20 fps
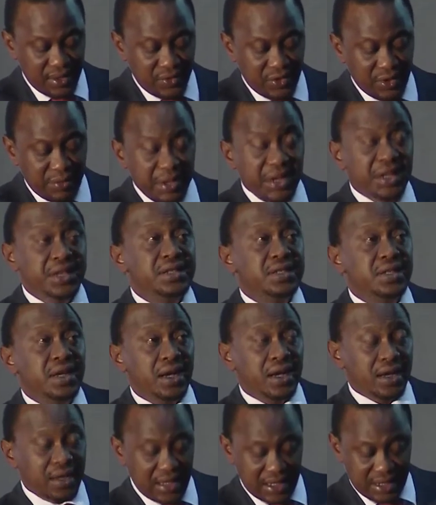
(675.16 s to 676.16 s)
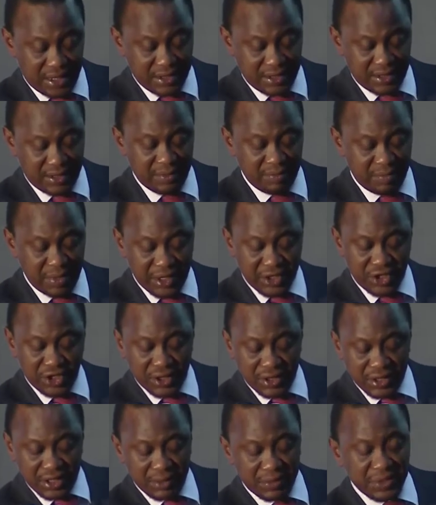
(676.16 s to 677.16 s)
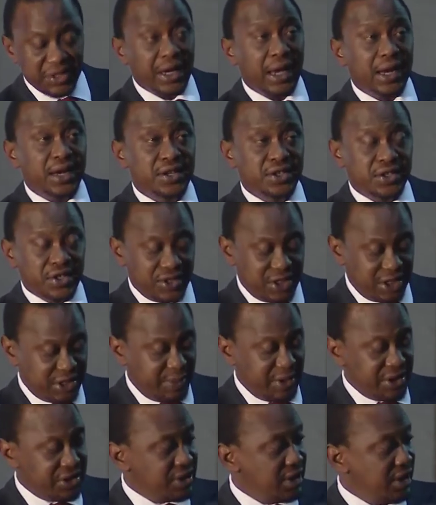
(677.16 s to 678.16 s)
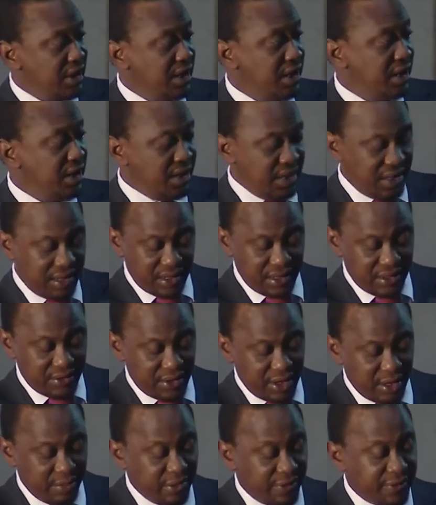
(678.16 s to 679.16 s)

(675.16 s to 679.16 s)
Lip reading: The Minister has mentioned some challenges, especially in the realm